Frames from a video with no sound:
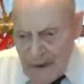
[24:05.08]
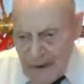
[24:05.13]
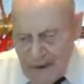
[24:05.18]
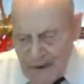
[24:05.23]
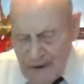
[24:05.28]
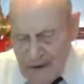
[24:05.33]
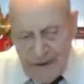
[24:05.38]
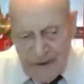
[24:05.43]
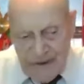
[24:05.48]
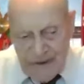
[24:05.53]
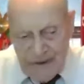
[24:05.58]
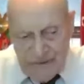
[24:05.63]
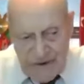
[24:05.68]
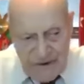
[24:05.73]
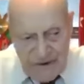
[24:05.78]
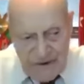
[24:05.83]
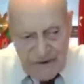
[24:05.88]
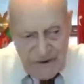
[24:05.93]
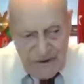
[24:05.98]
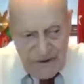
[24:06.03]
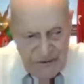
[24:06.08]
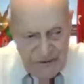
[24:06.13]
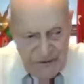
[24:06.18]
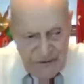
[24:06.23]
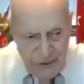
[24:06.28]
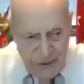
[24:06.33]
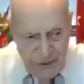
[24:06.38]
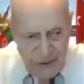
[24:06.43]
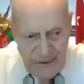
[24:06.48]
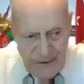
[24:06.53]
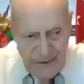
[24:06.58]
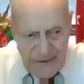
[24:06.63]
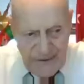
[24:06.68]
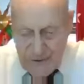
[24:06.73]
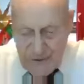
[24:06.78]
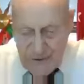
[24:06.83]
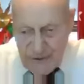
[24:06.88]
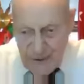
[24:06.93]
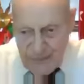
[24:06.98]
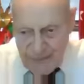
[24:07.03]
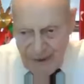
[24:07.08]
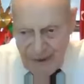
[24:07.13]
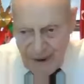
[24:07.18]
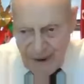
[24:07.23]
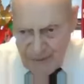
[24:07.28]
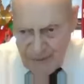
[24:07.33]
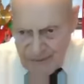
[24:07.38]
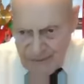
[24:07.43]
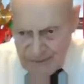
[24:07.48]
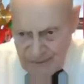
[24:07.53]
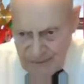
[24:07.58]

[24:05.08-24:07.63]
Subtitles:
Interesting story in the trip out.